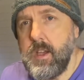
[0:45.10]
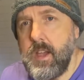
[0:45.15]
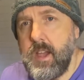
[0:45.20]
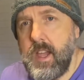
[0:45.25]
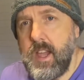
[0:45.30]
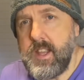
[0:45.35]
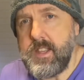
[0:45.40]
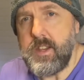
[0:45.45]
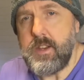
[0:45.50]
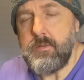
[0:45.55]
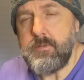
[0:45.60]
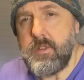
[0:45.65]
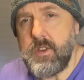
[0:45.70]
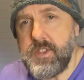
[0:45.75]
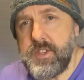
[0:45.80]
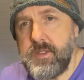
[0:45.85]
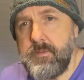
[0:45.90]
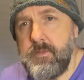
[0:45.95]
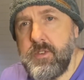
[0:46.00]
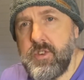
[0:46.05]
Ended up
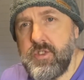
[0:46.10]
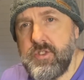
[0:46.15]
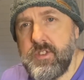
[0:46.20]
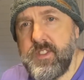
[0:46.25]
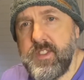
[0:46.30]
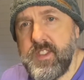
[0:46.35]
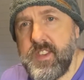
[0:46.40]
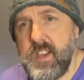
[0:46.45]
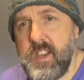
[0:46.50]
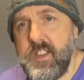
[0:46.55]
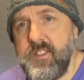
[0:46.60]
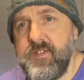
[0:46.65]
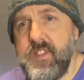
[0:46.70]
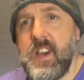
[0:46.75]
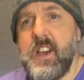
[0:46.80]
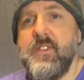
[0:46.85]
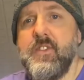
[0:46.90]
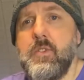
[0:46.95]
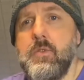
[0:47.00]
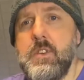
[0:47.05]
costing me
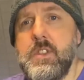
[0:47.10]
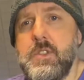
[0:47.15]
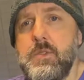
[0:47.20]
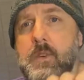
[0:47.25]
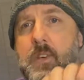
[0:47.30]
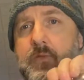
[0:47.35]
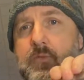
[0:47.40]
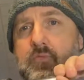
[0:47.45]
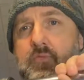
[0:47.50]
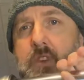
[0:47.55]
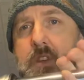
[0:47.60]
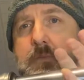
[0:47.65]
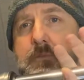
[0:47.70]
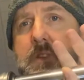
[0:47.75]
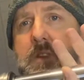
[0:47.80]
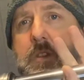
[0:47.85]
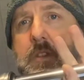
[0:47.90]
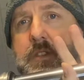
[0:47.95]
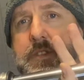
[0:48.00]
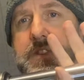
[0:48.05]
£135 to have them
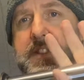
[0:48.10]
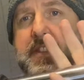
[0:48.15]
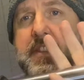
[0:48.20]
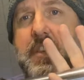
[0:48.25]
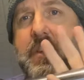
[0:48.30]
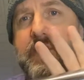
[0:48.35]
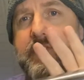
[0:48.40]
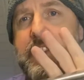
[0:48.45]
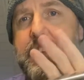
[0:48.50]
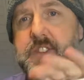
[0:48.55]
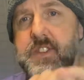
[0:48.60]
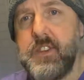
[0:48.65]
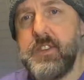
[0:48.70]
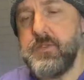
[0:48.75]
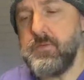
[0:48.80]
rebuilt and serviced as